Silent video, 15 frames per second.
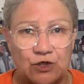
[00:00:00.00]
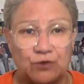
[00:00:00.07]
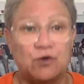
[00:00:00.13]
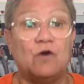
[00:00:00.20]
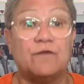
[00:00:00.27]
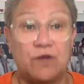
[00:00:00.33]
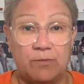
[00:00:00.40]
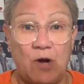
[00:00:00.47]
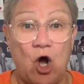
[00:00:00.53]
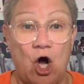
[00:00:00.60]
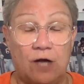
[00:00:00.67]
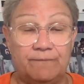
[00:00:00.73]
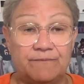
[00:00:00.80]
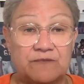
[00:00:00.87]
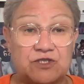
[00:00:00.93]
over the
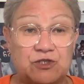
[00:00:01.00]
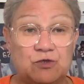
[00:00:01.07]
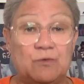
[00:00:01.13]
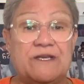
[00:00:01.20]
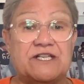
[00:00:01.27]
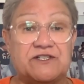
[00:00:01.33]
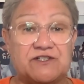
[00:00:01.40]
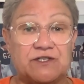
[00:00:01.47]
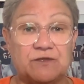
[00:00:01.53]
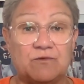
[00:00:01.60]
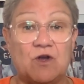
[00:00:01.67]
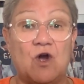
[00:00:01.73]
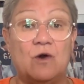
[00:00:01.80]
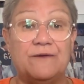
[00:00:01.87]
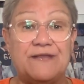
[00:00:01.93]
ball 2 weeks in a
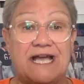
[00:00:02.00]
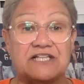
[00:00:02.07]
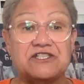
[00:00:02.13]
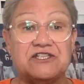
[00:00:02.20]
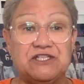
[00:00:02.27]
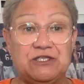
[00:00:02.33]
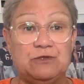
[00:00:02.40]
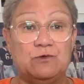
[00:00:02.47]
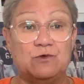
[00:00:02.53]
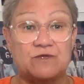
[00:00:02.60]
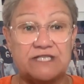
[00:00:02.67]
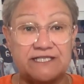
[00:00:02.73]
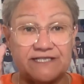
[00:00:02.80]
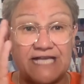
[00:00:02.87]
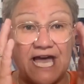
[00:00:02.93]
row, and that's
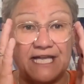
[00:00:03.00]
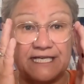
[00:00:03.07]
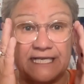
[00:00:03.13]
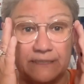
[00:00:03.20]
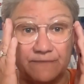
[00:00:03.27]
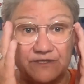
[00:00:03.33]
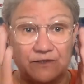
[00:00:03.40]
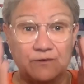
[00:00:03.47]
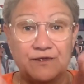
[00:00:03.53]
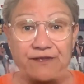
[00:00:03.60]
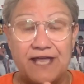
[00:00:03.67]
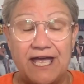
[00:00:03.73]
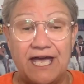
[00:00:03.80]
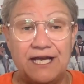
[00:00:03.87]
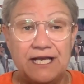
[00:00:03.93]
huge. He's got to keep doing
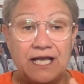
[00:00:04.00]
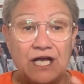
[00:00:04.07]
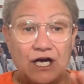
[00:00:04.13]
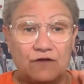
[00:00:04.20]
that.